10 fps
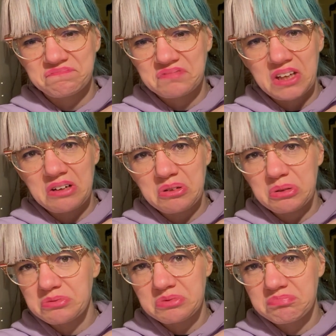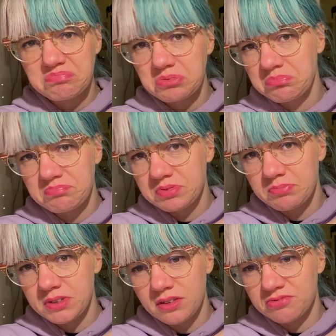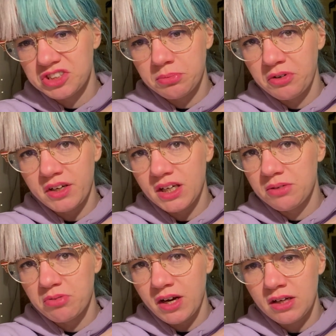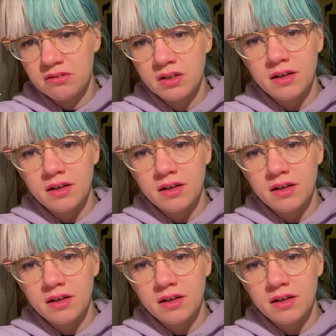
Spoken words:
I don't know, shimmery brown,